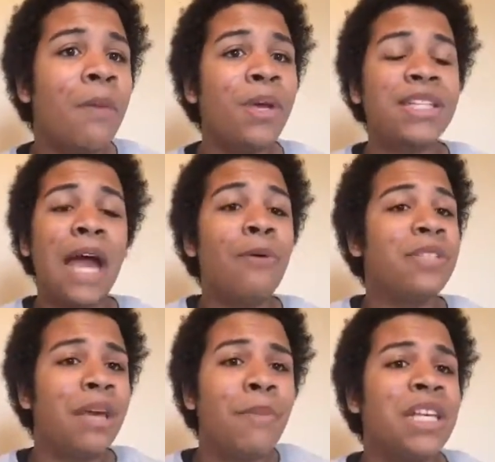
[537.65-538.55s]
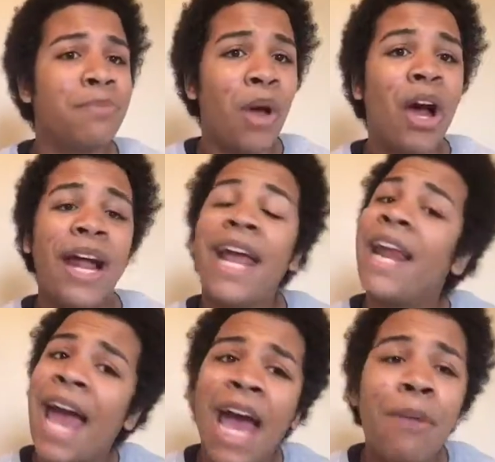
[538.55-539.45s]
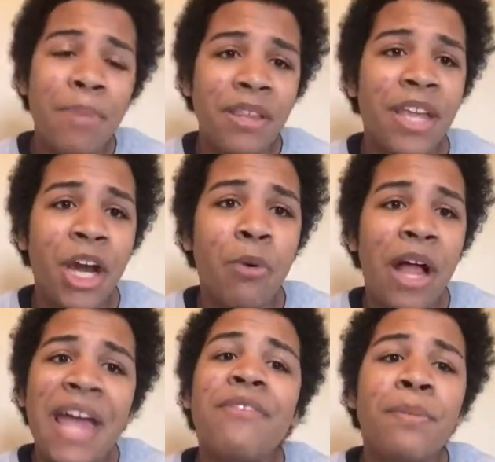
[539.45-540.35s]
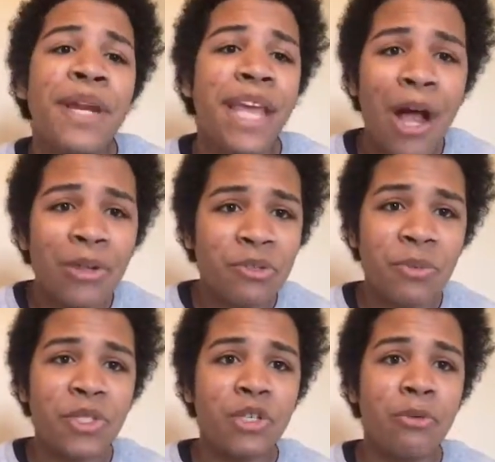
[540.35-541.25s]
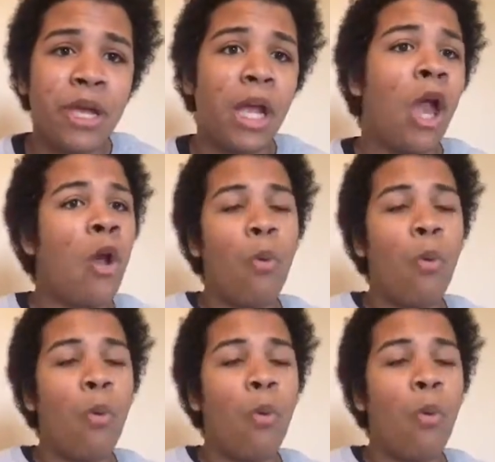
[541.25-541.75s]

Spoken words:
because I was in my spot and had been there while everybody else was doing